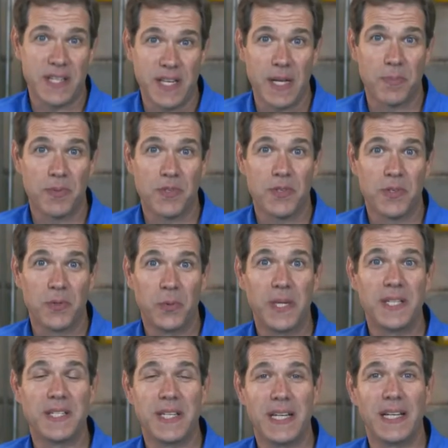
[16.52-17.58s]
tips
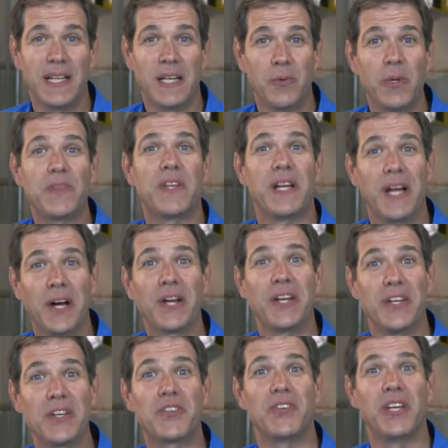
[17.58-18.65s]
when dealing with an air
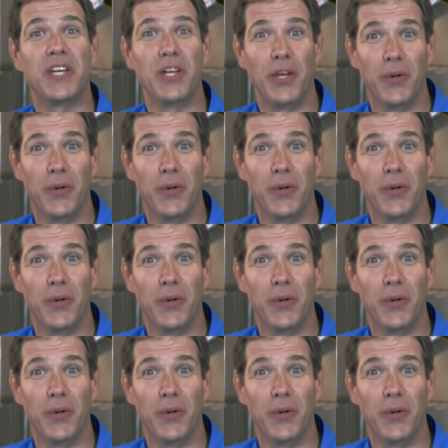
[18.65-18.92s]
conditioning